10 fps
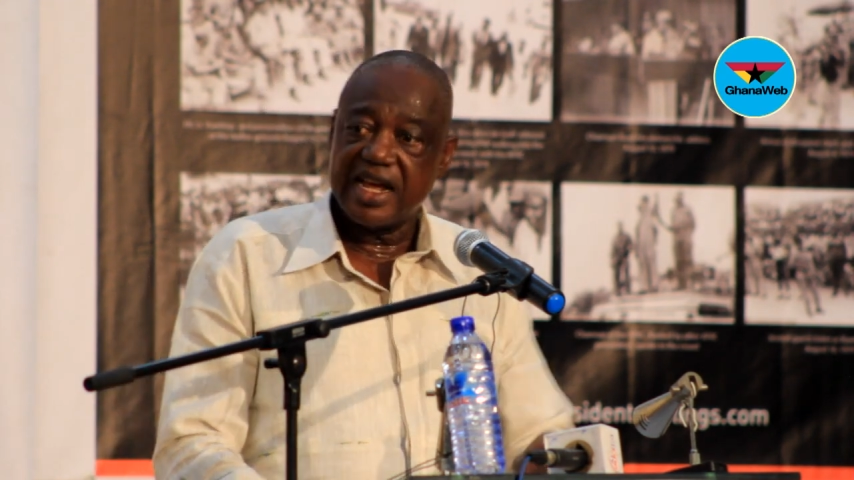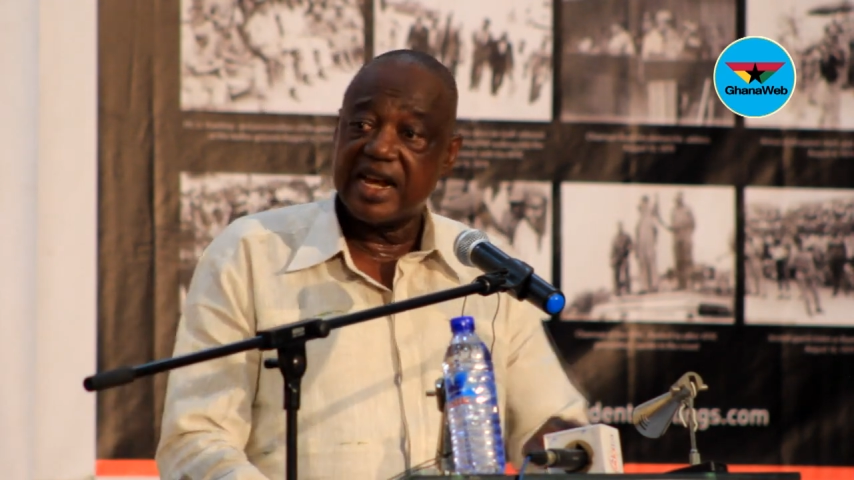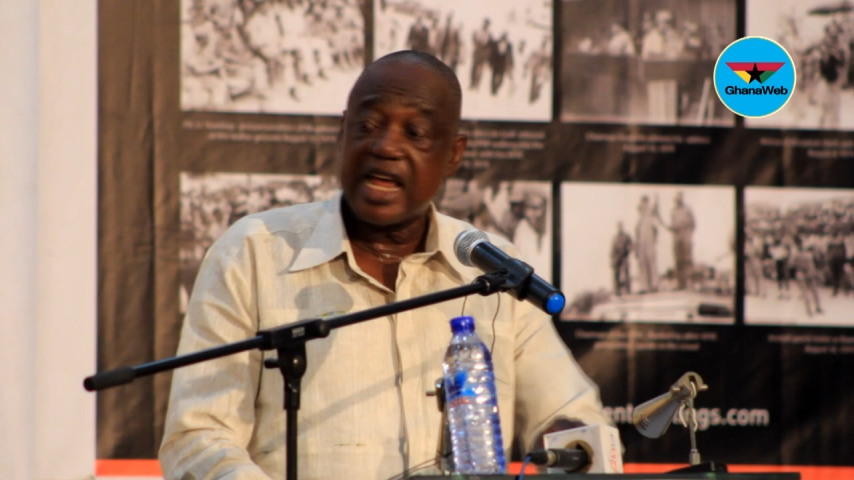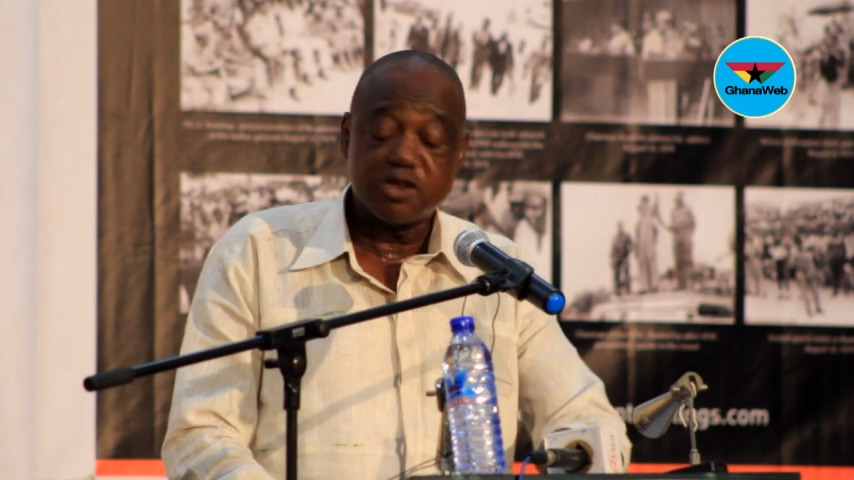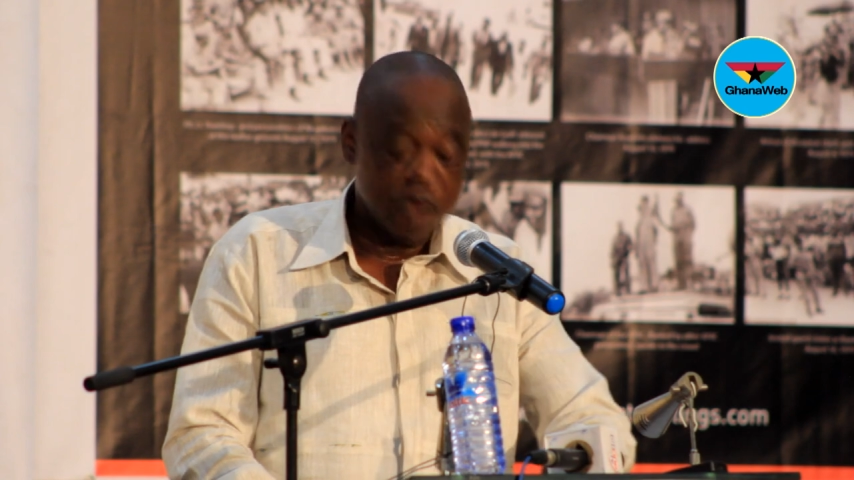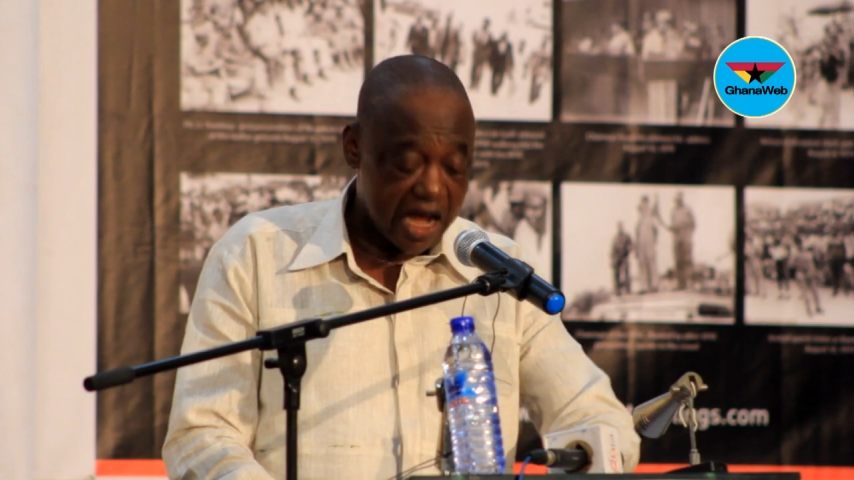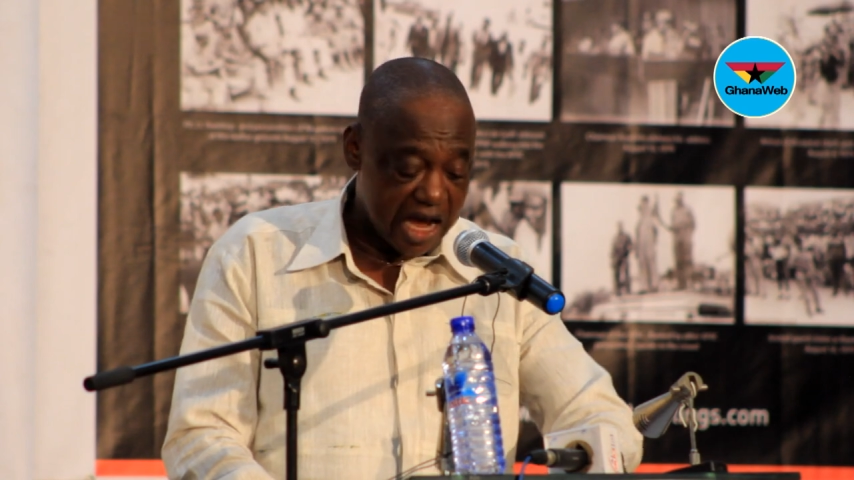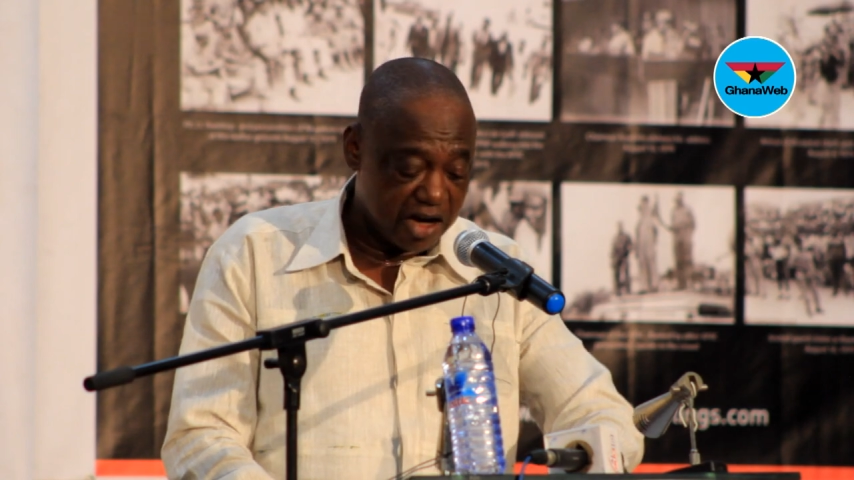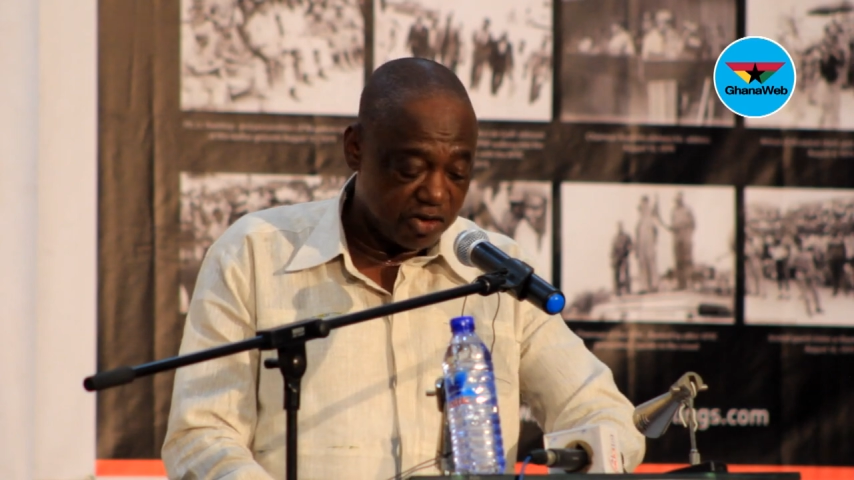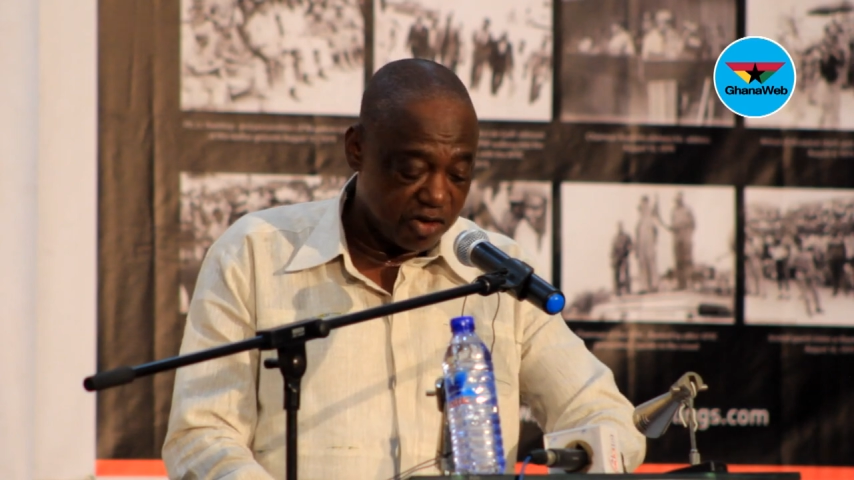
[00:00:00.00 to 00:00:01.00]
And that's why
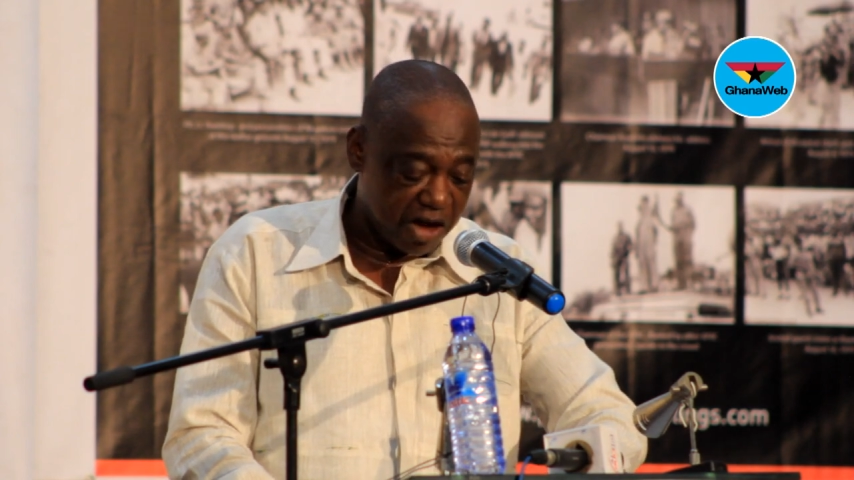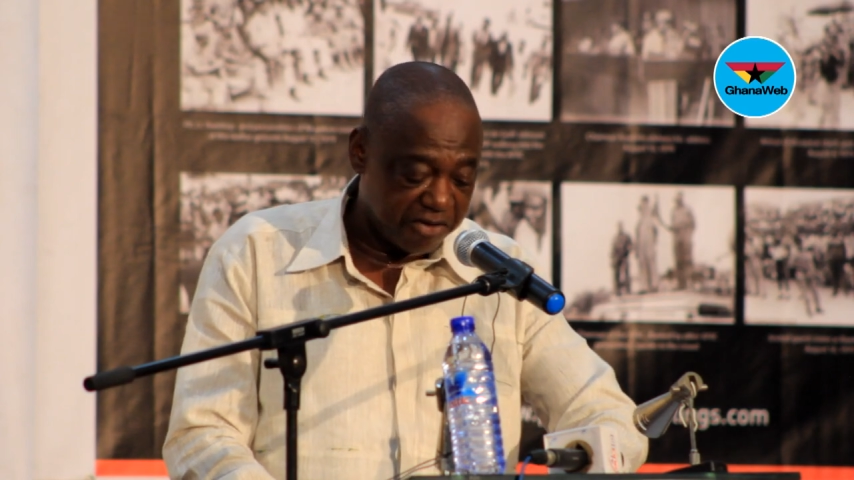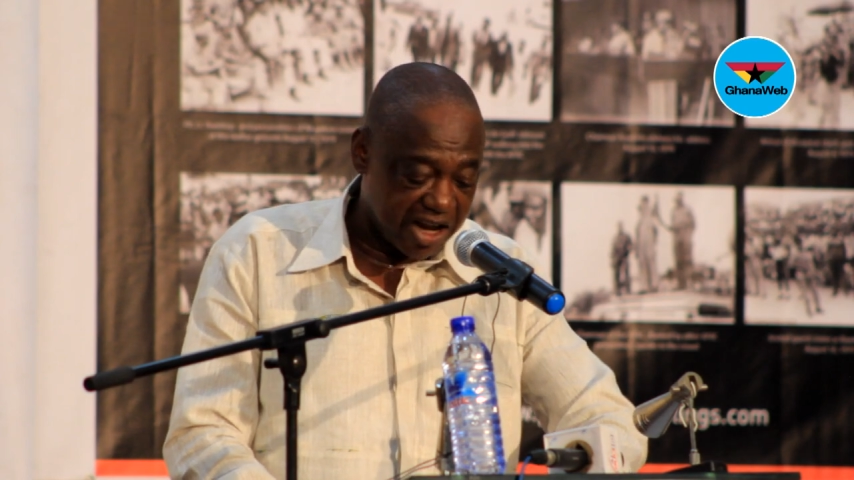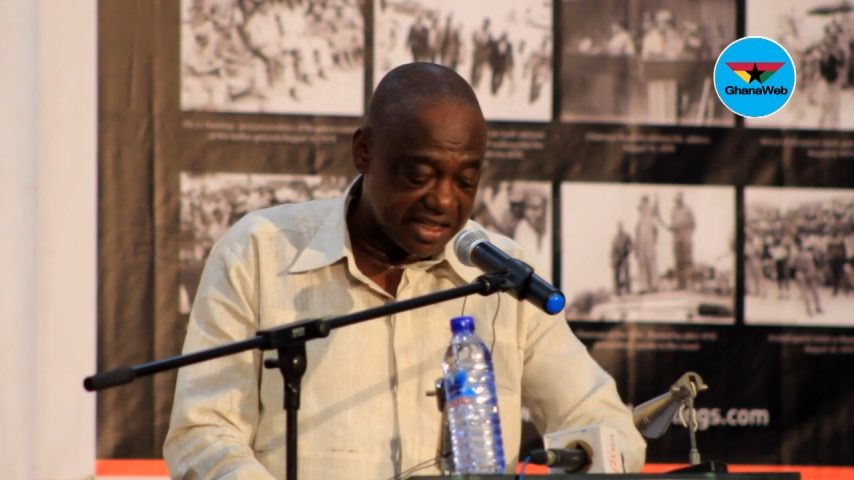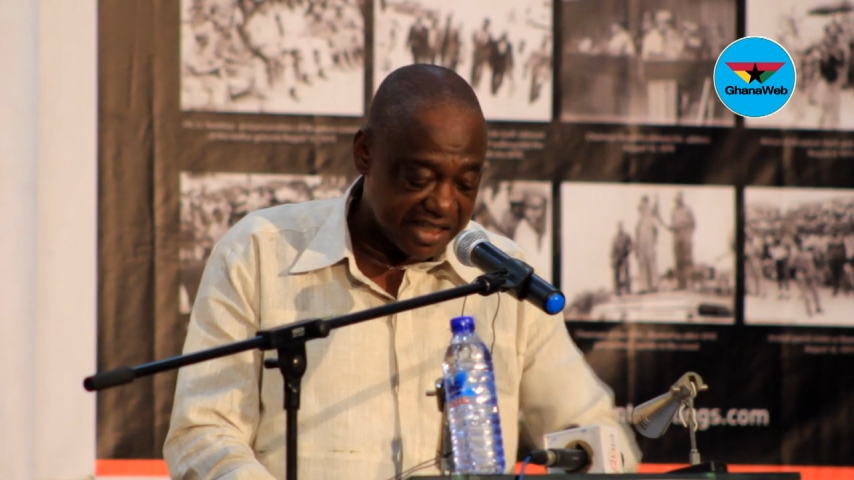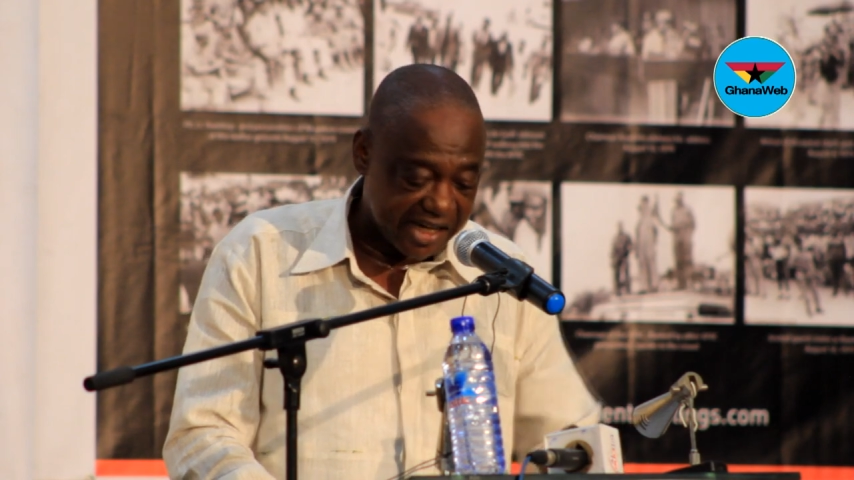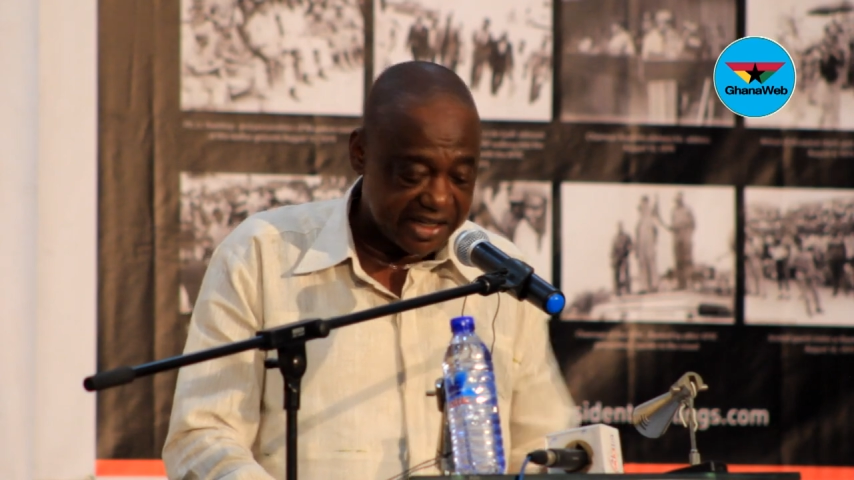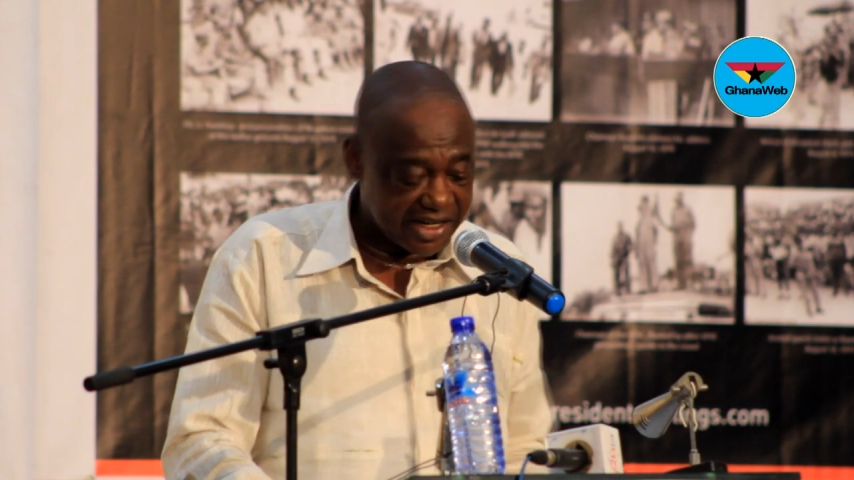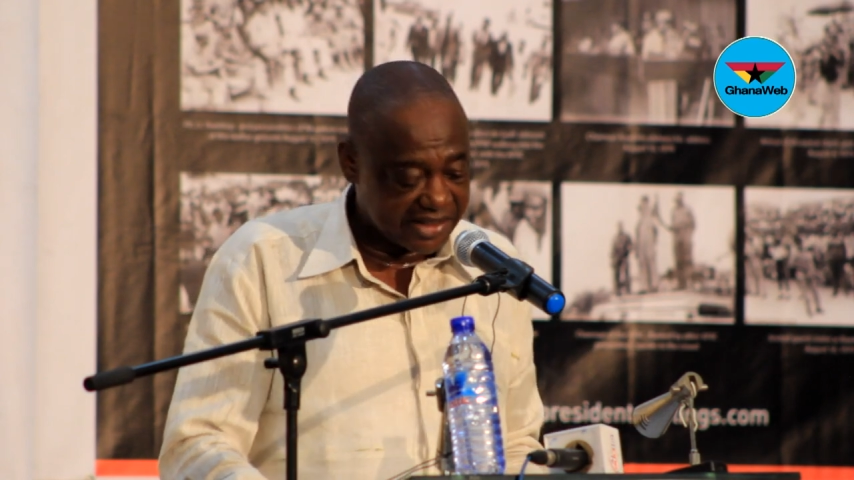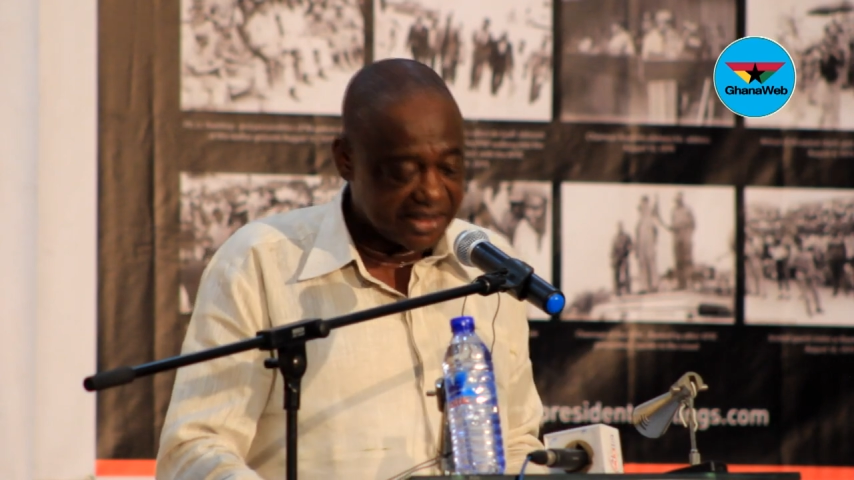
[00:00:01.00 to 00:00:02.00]
Anatole France said
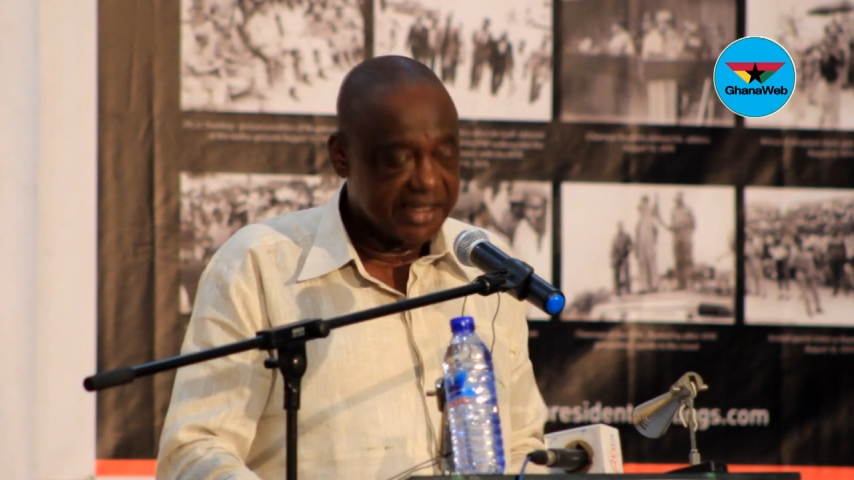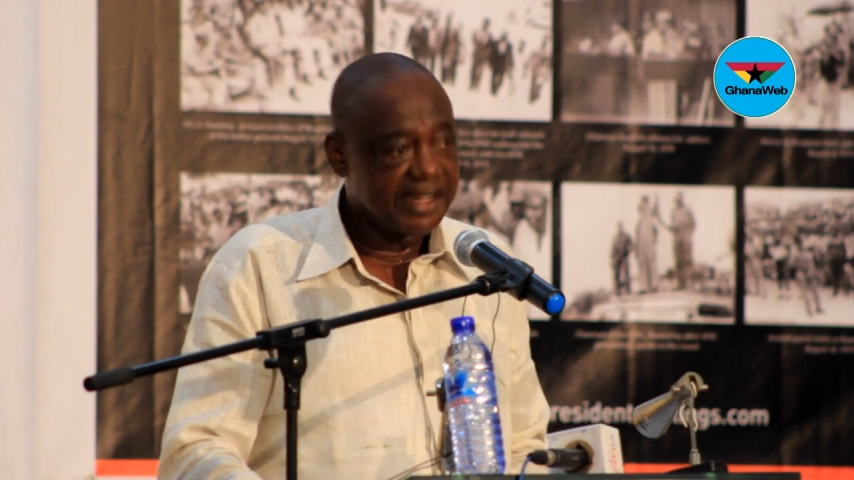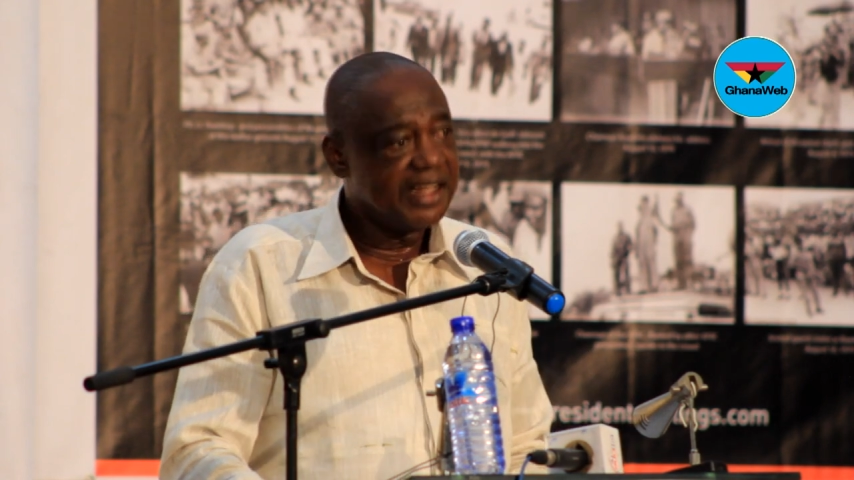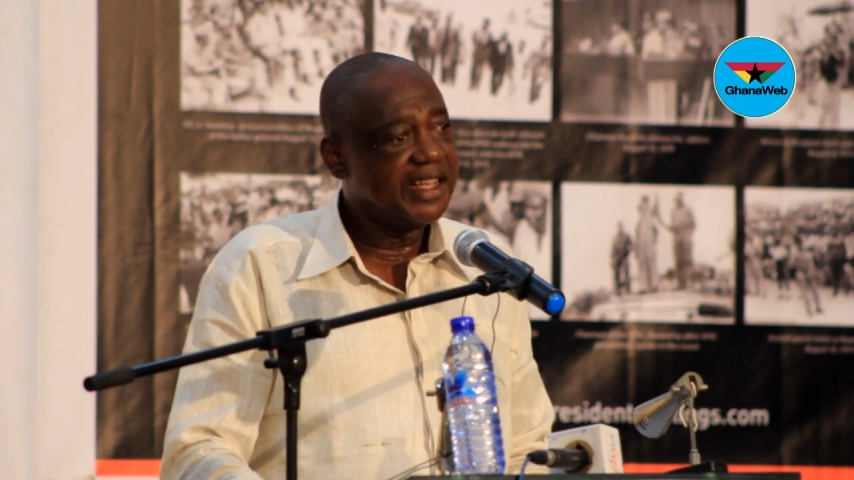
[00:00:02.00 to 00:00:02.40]
yes.